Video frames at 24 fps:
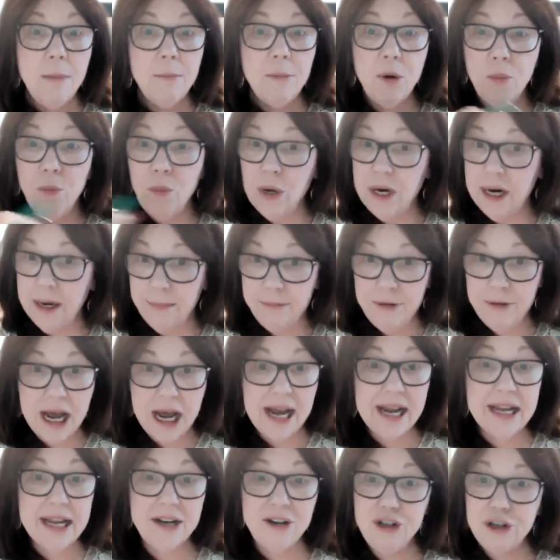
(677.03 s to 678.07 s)
What I'm
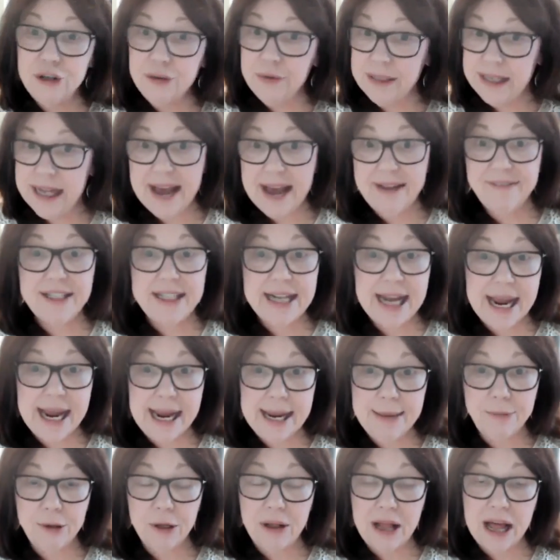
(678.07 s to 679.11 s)
not going to do is have a
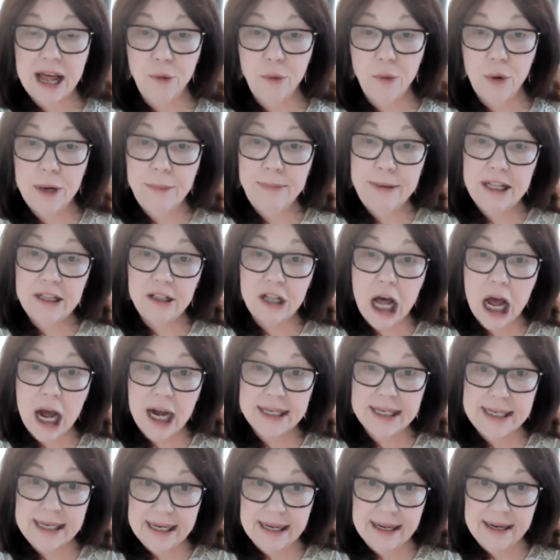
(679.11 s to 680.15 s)
table. I don't want to be
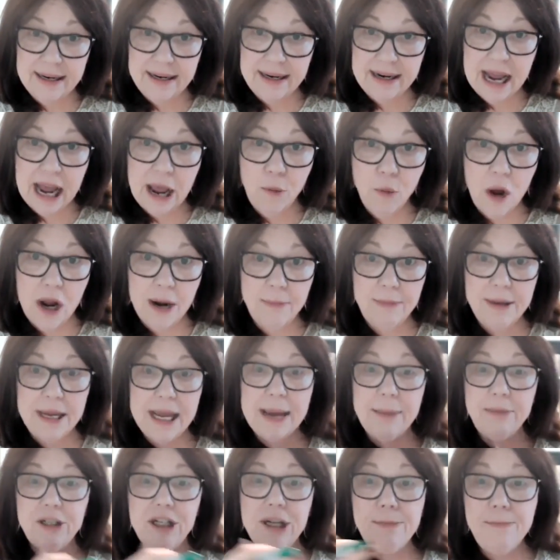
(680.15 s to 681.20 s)
locked in. I want to be
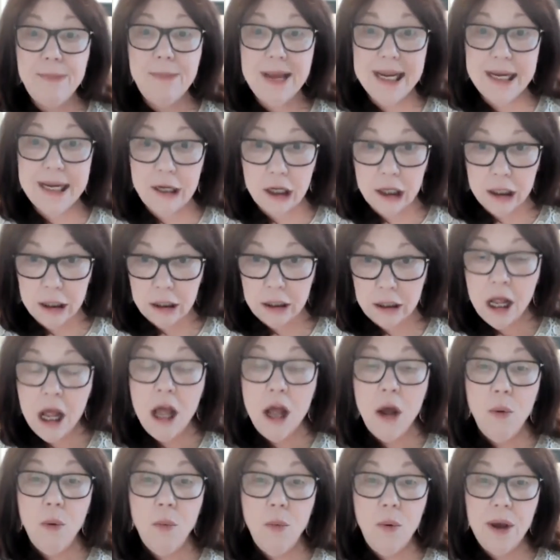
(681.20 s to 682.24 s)
able to mingle
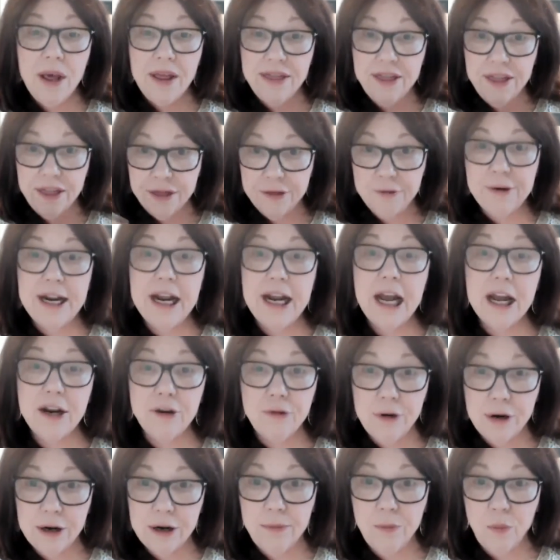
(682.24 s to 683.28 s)
with
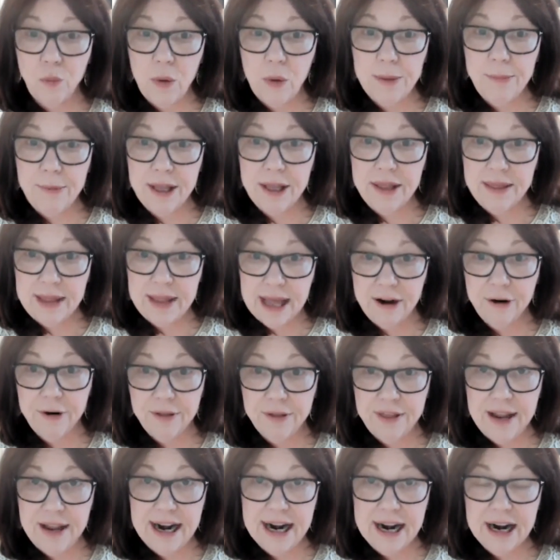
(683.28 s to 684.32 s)
300 women that are
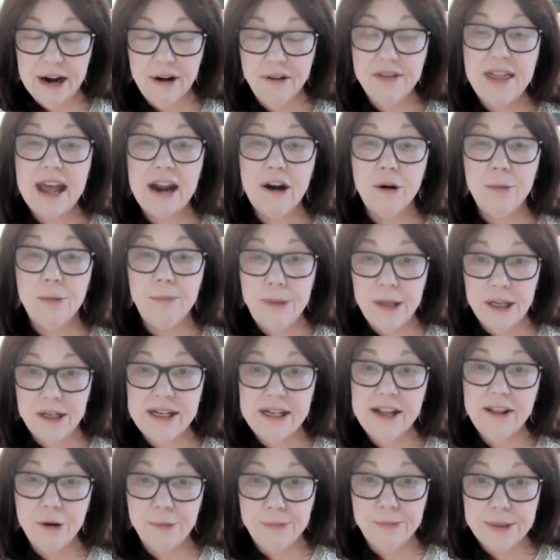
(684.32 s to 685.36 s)
there that are
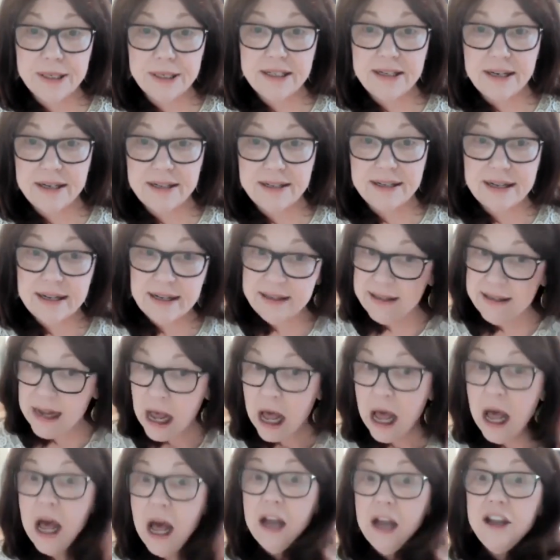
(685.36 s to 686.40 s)
building their businesses,
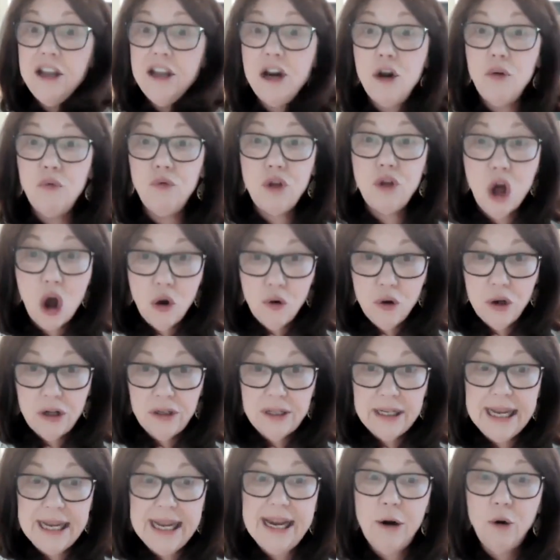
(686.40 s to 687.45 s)

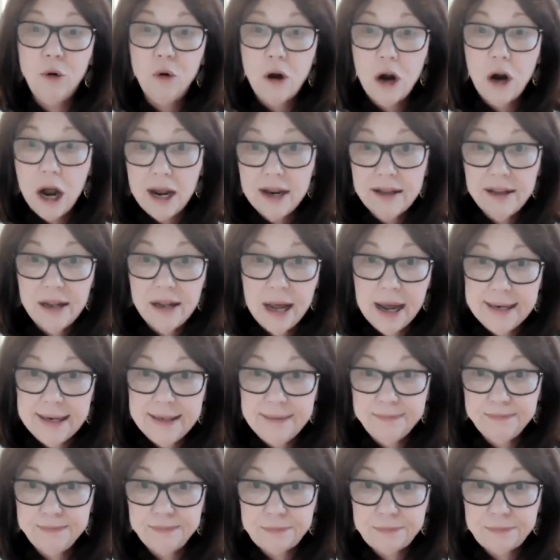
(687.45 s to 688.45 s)
locally or online.